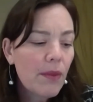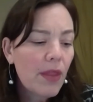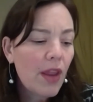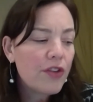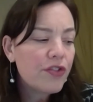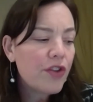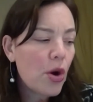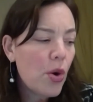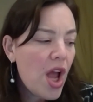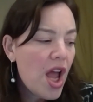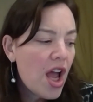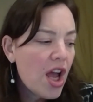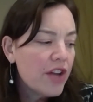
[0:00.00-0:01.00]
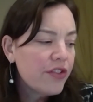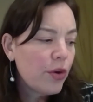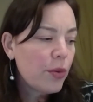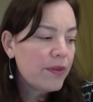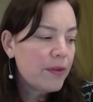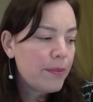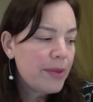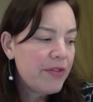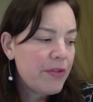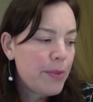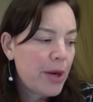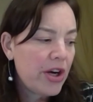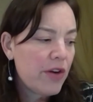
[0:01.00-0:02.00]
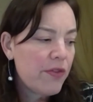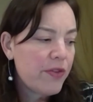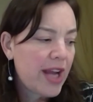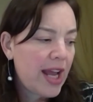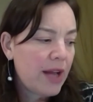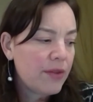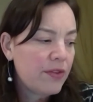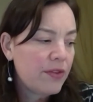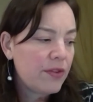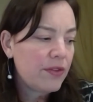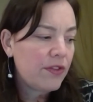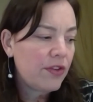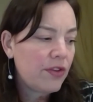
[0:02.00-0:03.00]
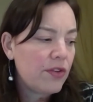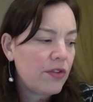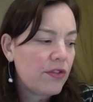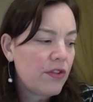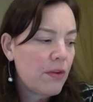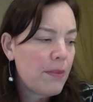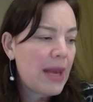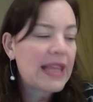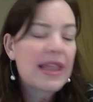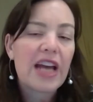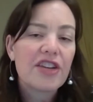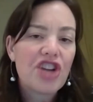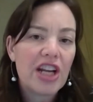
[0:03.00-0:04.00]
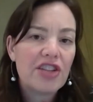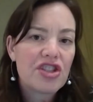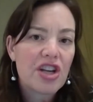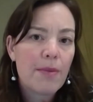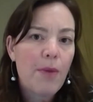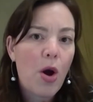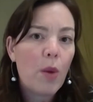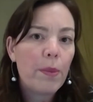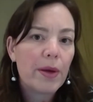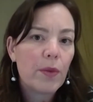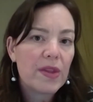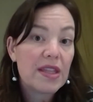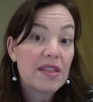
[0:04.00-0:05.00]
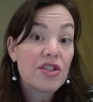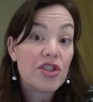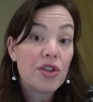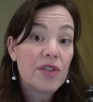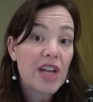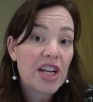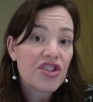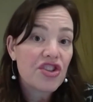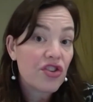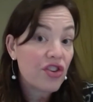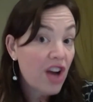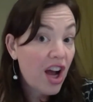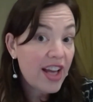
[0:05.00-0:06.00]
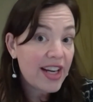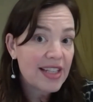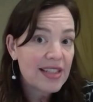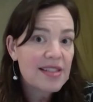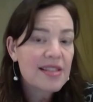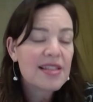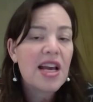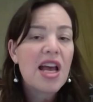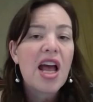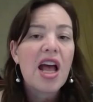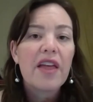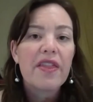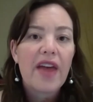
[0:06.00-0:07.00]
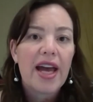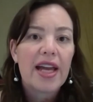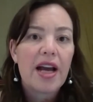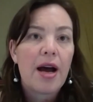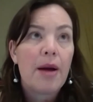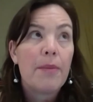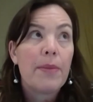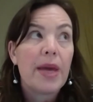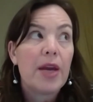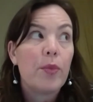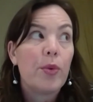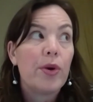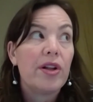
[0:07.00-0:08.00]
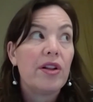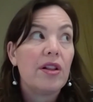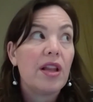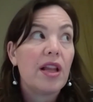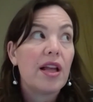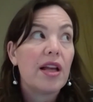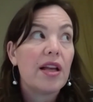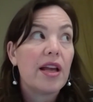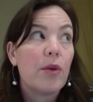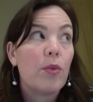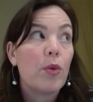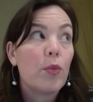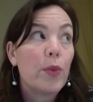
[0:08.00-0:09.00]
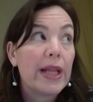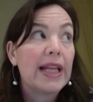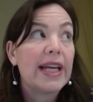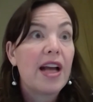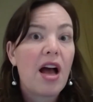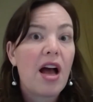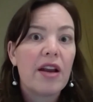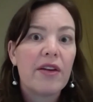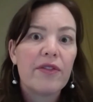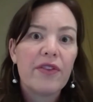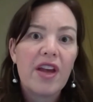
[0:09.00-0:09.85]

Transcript: So it was a bit of a barrier for councils to make that change. And I'm hoping with this new national guidance that it will really kind of